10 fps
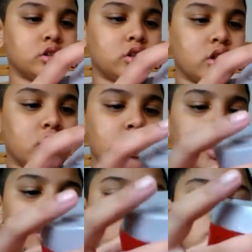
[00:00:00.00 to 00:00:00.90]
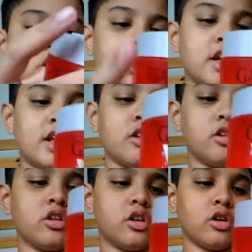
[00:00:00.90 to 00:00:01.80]
So you can get
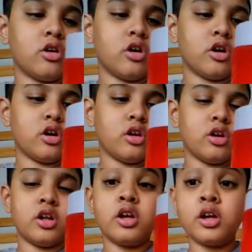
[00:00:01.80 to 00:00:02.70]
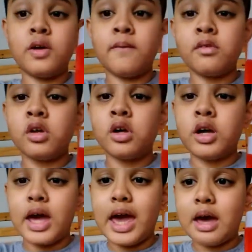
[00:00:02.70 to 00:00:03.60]
it on
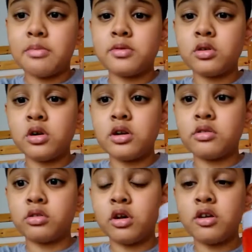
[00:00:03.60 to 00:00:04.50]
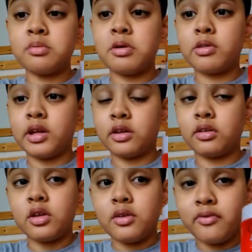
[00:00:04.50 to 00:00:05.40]
Amazon. It costs about like
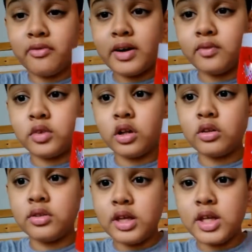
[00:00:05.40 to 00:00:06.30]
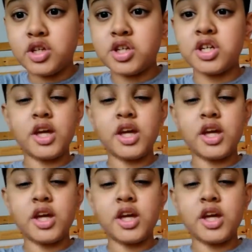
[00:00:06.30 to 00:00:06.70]
five dollars each.